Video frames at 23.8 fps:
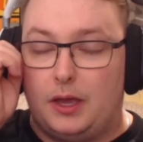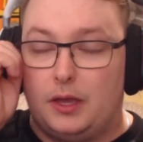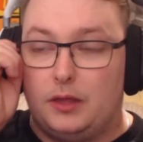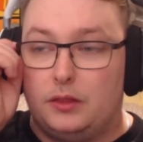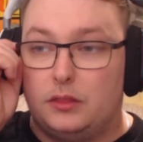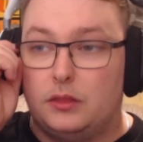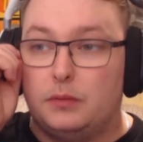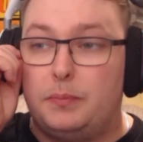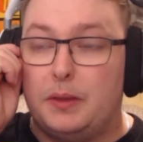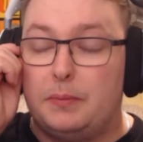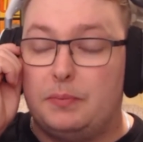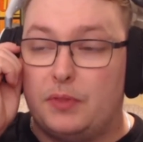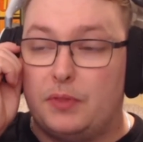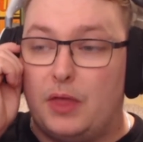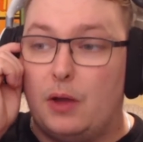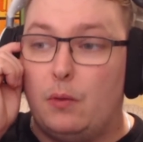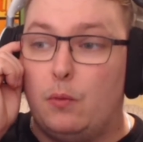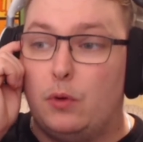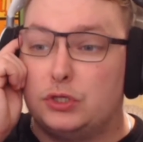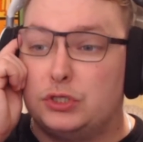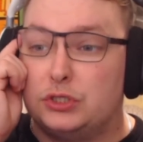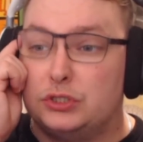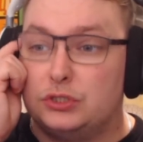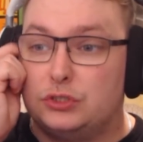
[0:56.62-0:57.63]
the people that I
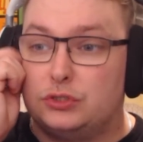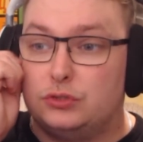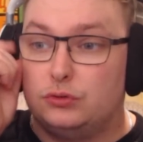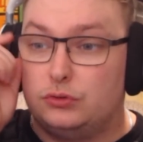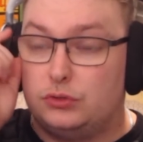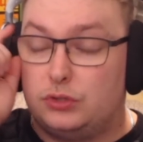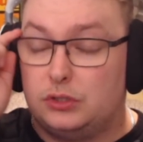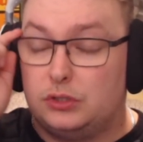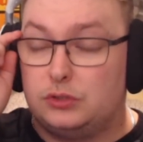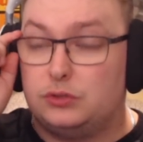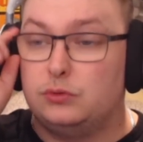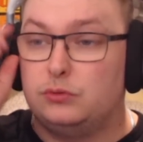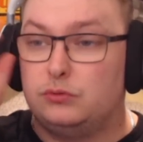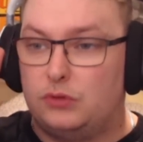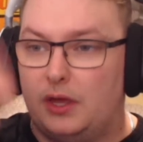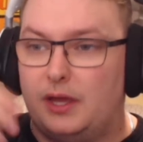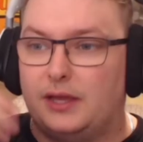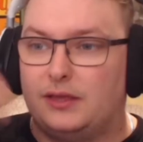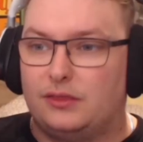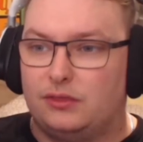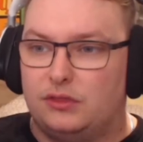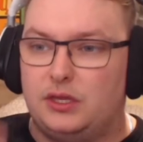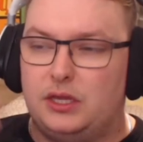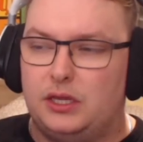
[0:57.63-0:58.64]
watch that do,
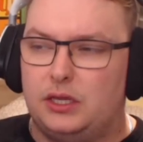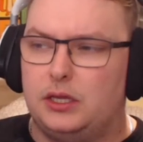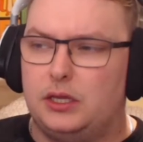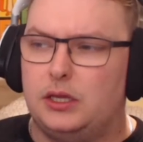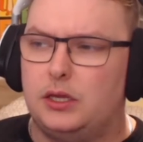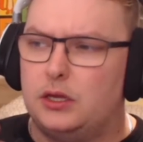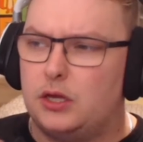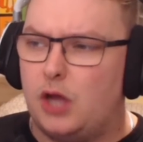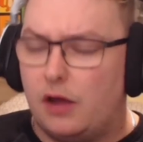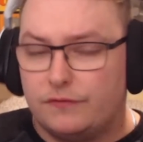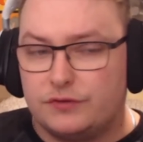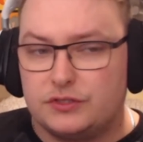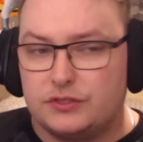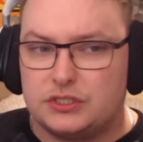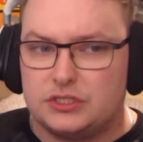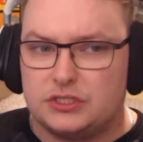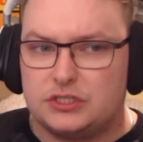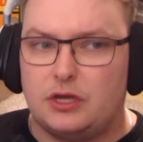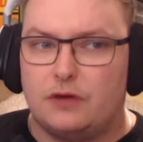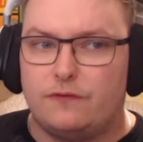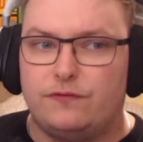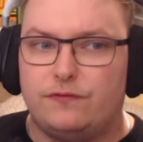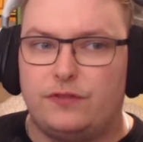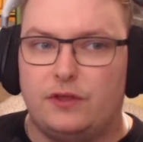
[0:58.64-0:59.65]
like, the covers and
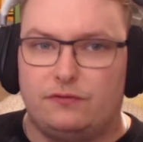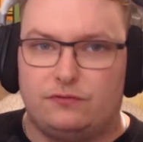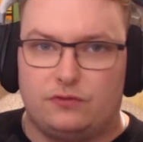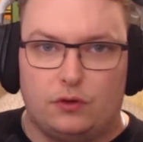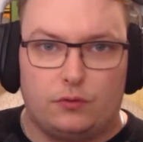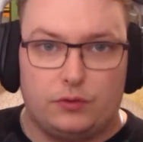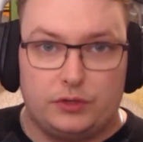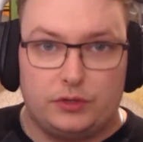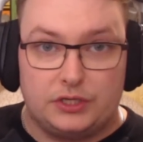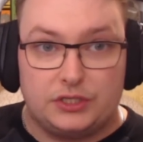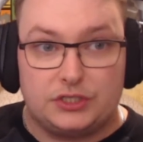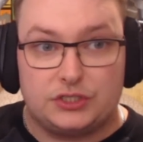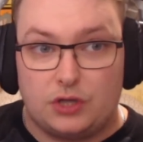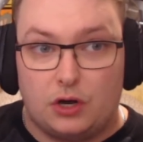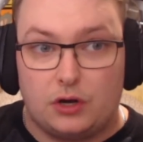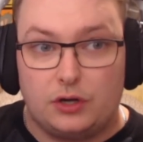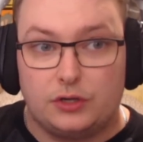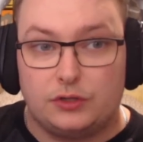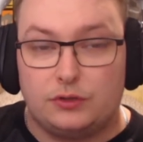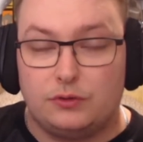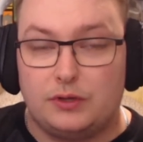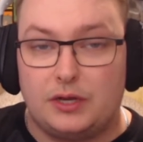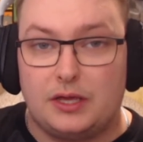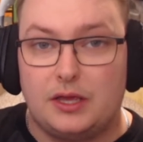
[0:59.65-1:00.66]
stuff. They've already
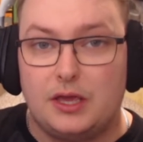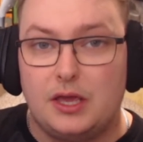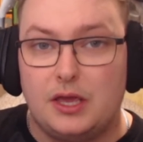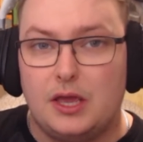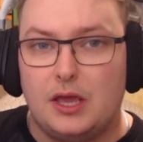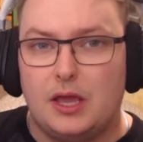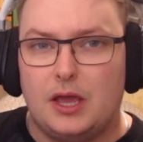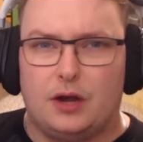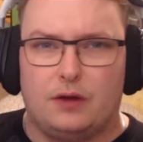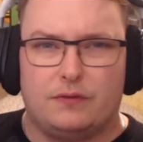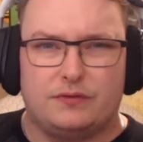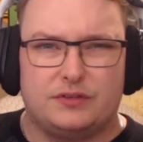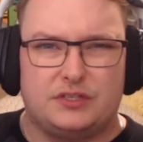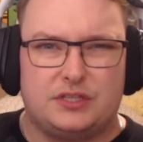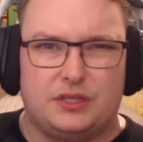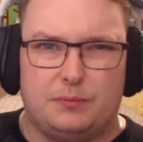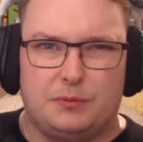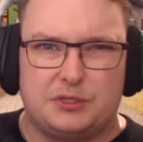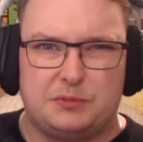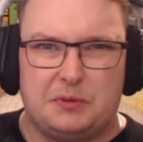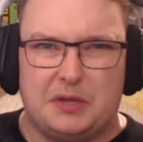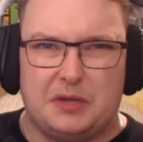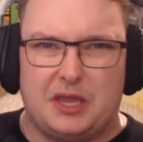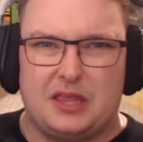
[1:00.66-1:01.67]
started doing it, and obviously they
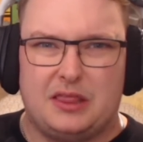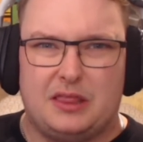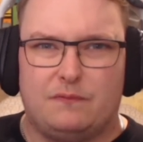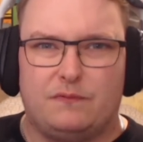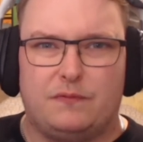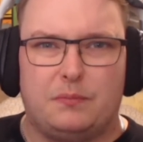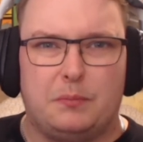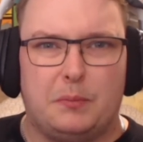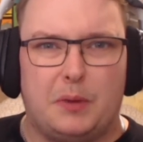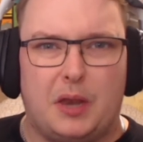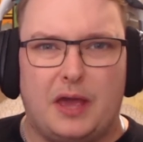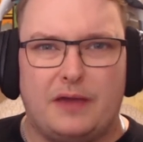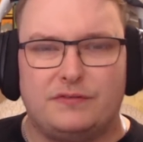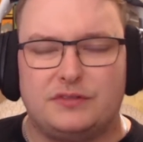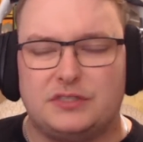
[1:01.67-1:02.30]
must be getting them from live